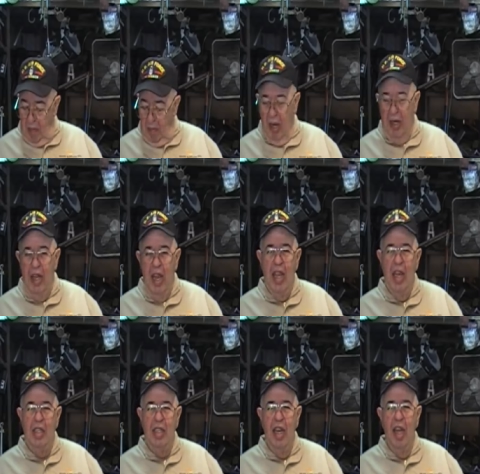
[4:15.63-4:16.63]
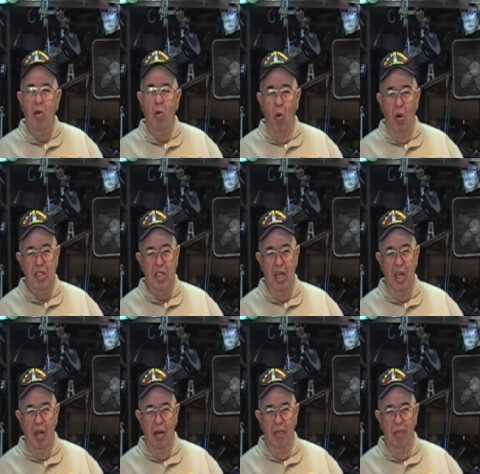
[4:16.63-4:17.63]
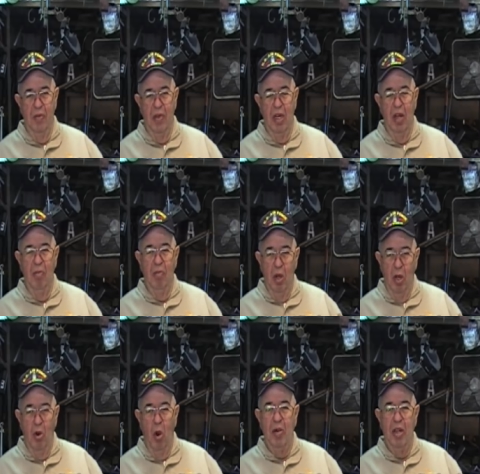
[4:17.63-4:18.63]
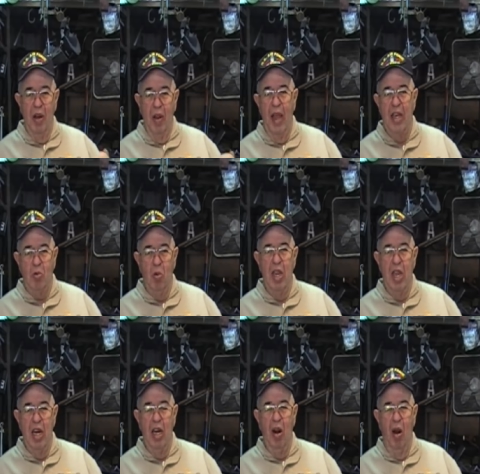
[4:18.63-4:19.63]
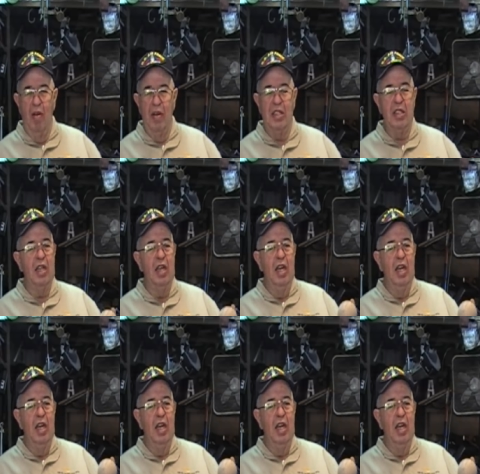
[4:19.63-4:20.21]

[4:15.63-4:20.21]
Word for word: But they get together once a year, uh, normally the last weekend in August,